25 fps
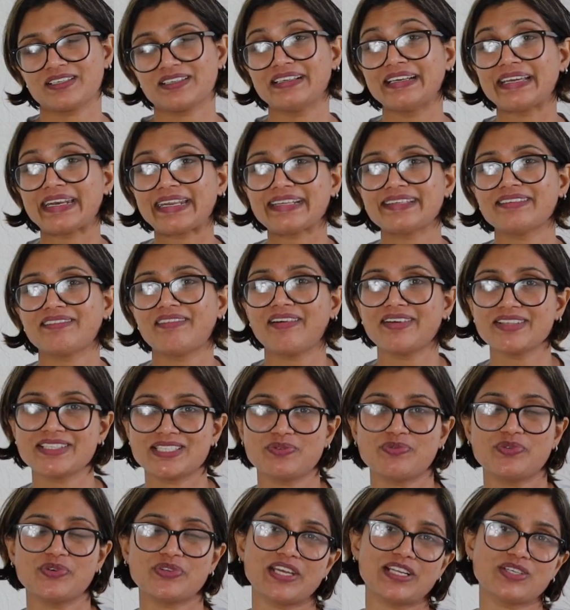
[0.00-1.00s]
correct
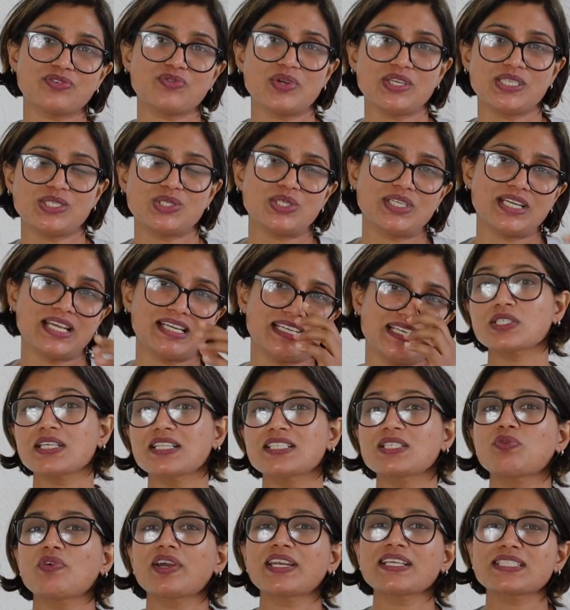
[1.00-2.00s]
answer for that question. And
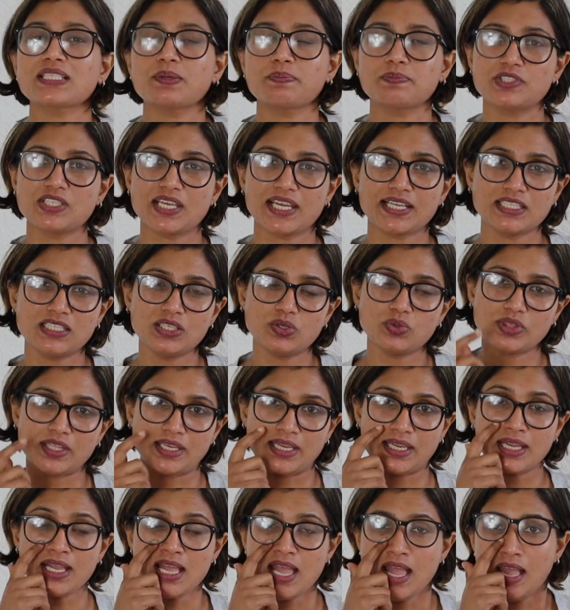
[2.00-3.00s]
it's a very subjective
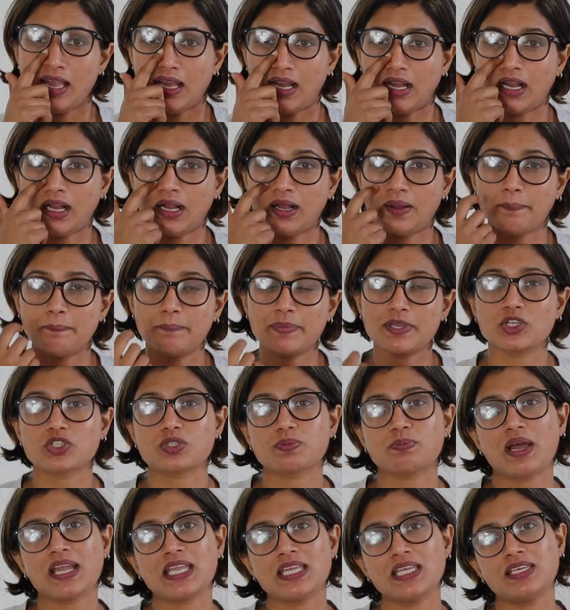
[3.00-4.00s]
thing,
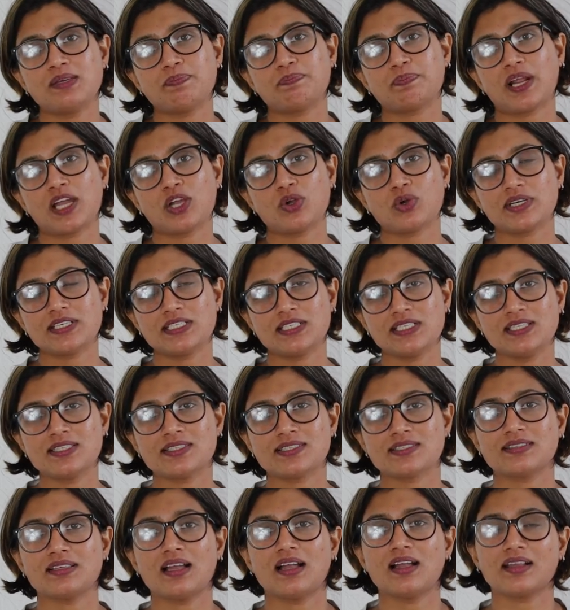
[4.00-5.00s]
because my
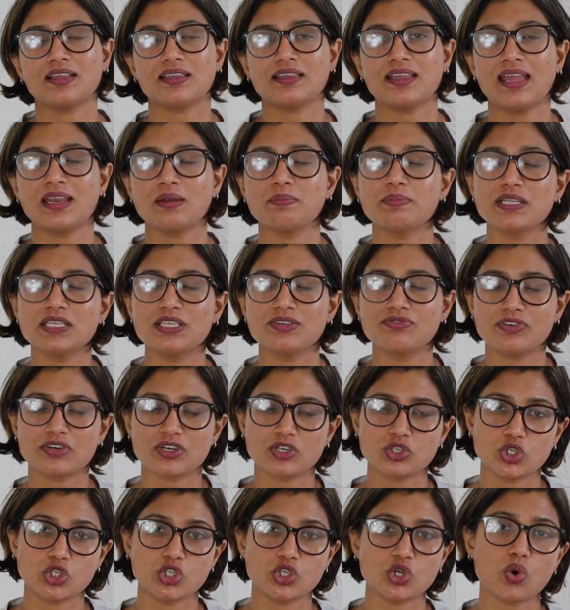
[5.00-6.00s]
priorities can be
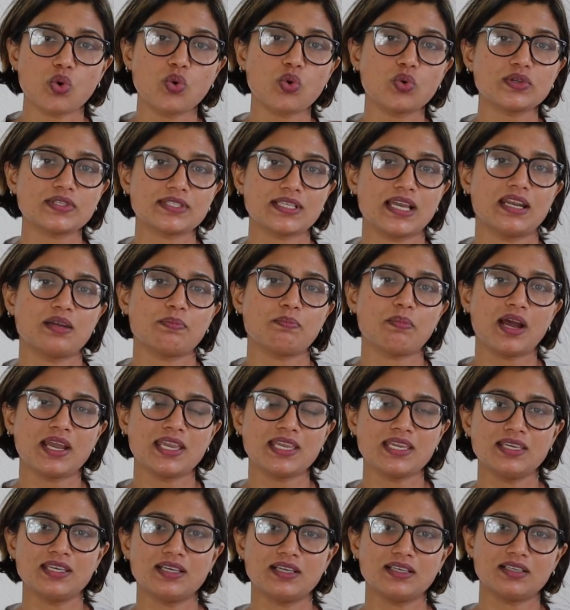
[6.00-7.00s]
different to yours, and
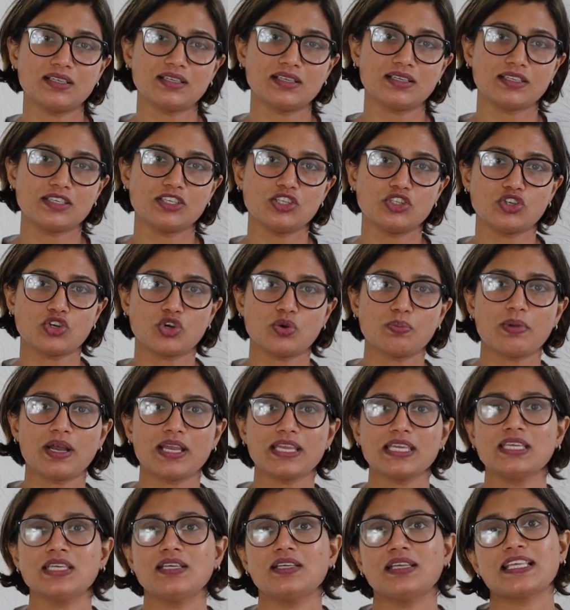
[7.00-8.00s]
my, you know,
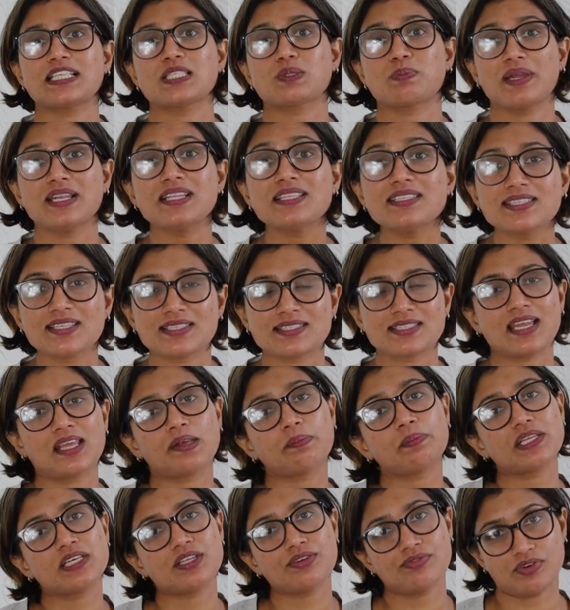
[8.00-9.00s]
my expenses
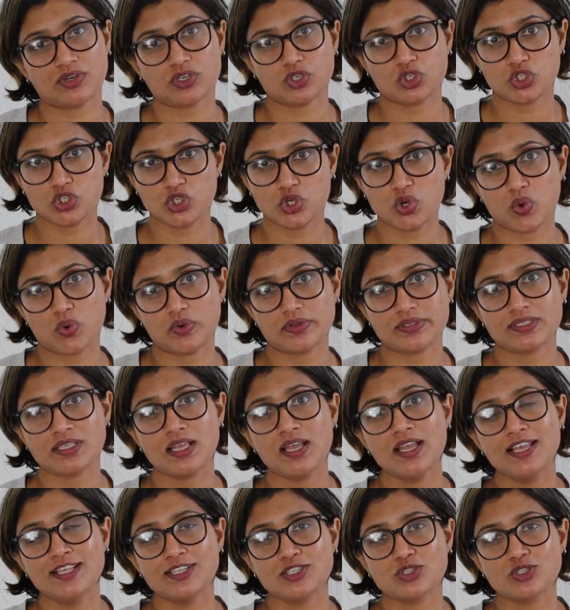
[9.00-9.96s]
can be different to yours.